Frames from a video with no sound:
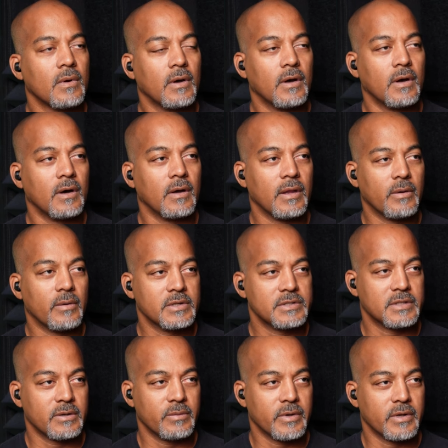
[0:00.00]
Oh, that
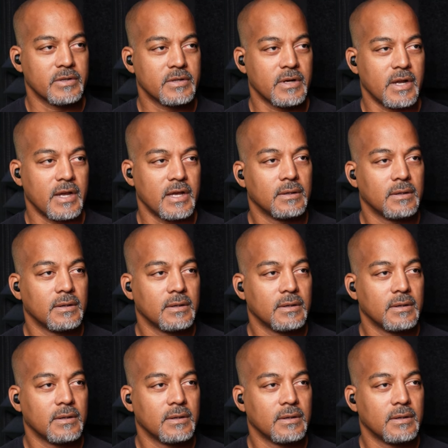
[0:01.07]
wasn't a real Trask.